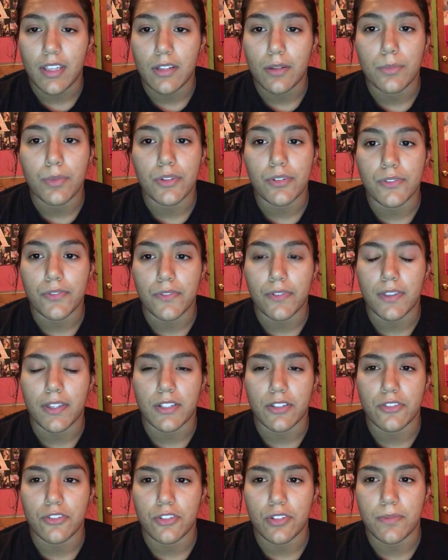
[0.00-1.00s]
in abusive
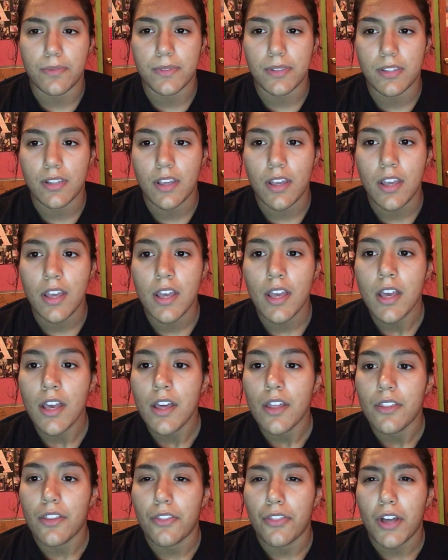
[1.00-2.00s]
relationships.
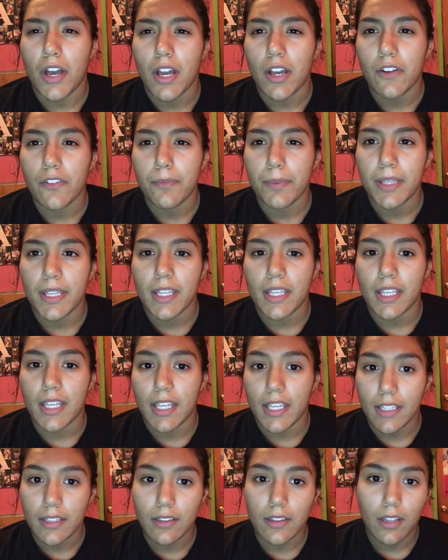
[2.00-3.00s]
The thought of being
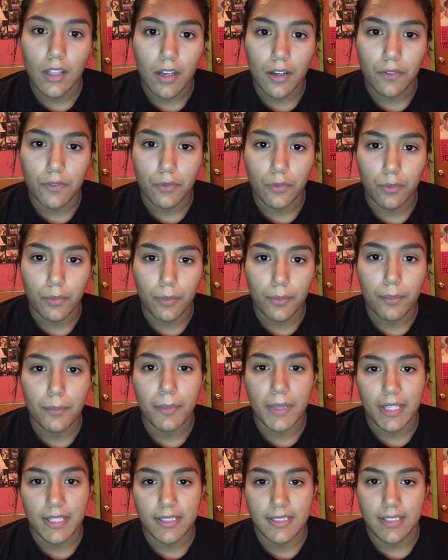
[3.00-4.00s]
in love
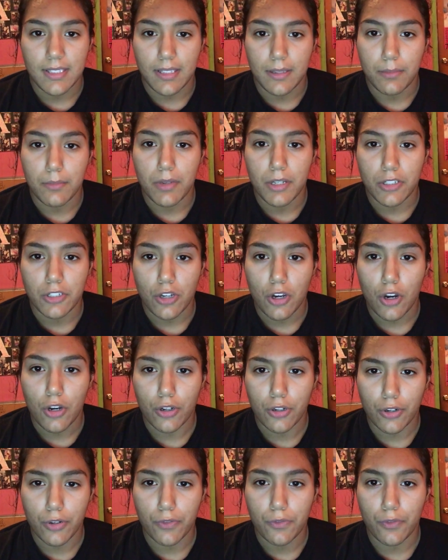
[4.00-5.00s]
makes it much
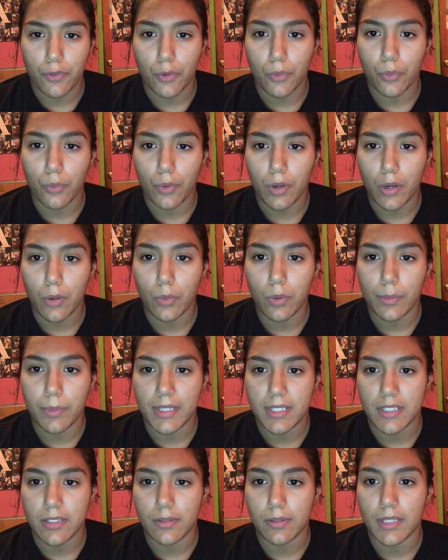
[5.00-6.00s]
harder for a
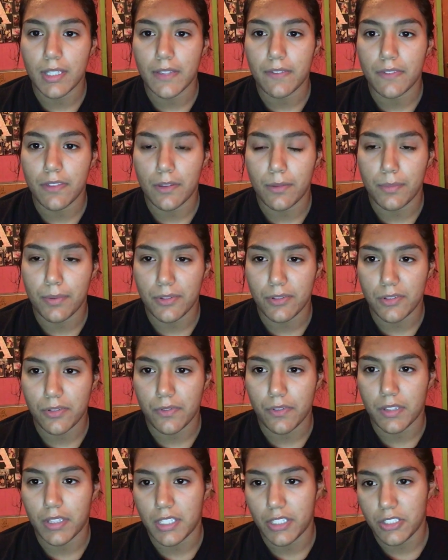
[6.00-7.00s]
woman to leave the
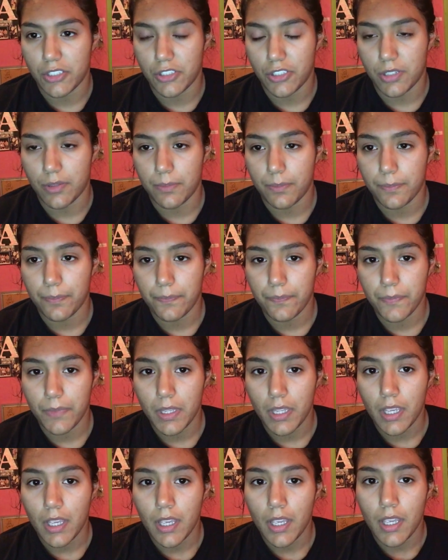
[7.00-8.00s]
abusive relationship.
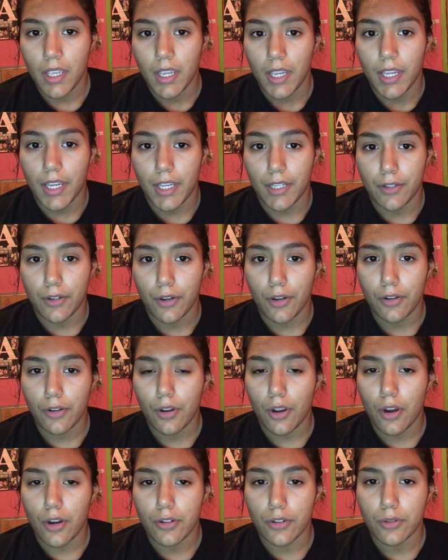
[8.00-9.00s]
In
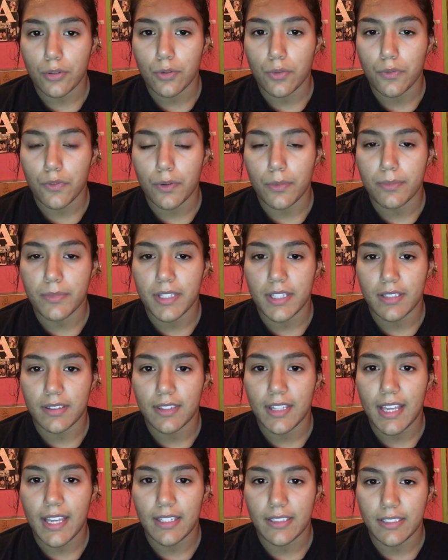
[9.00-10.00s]
her article from The
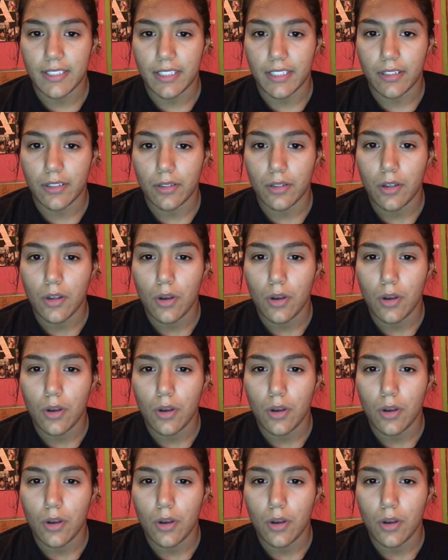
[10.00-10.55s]
Atlantic,